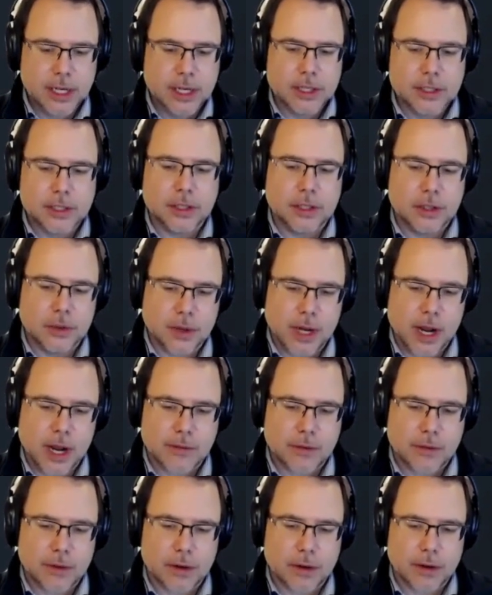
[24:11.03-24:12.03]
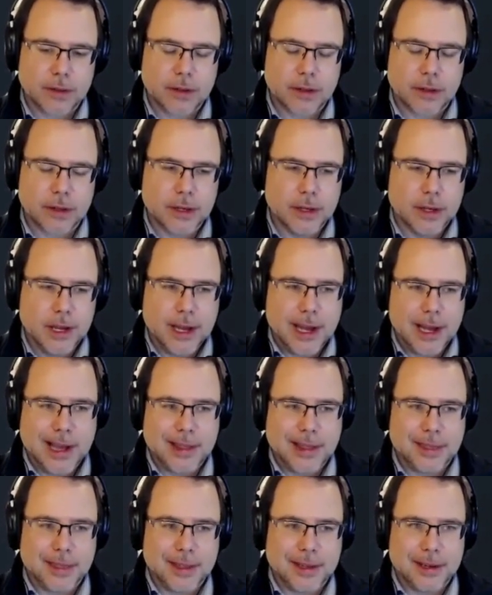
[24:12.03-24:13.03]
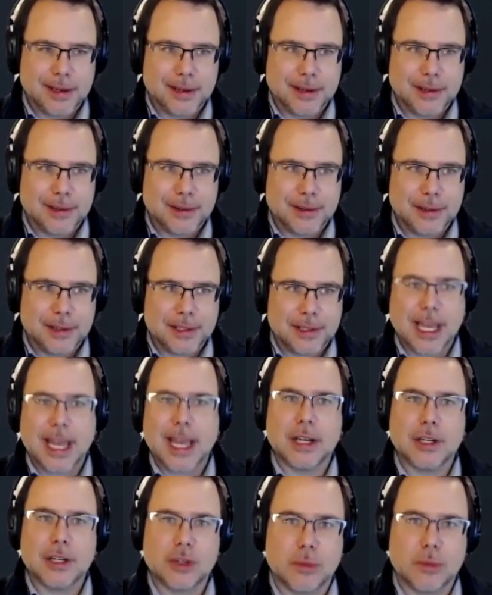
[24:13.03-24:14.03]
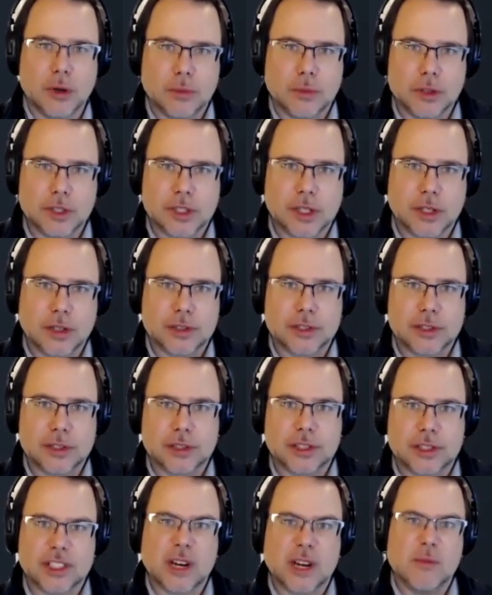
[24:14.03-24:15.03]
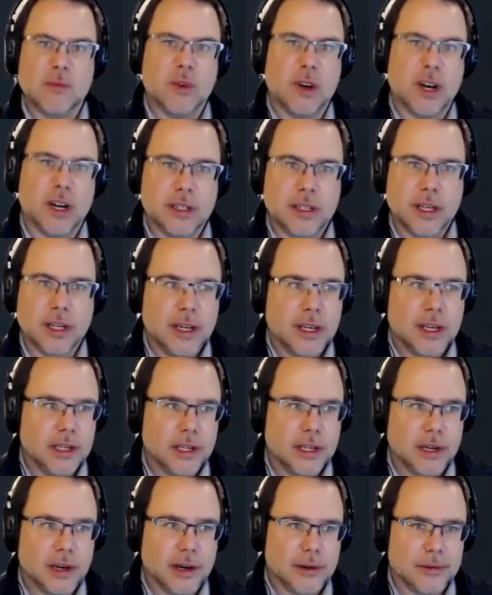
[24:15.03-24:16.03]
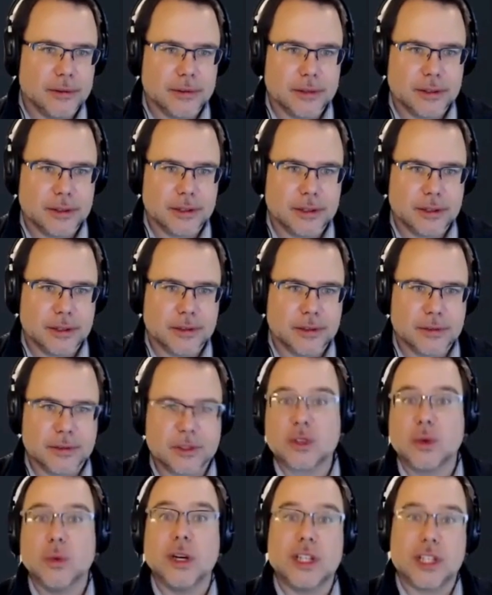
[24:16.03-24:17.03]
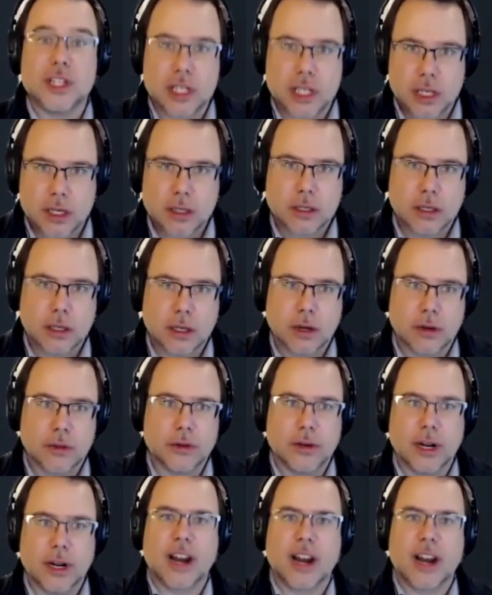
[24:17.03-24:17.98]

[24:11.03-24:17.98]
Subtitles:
to do whatever, and the tangible results are somewhat, squishy. They're not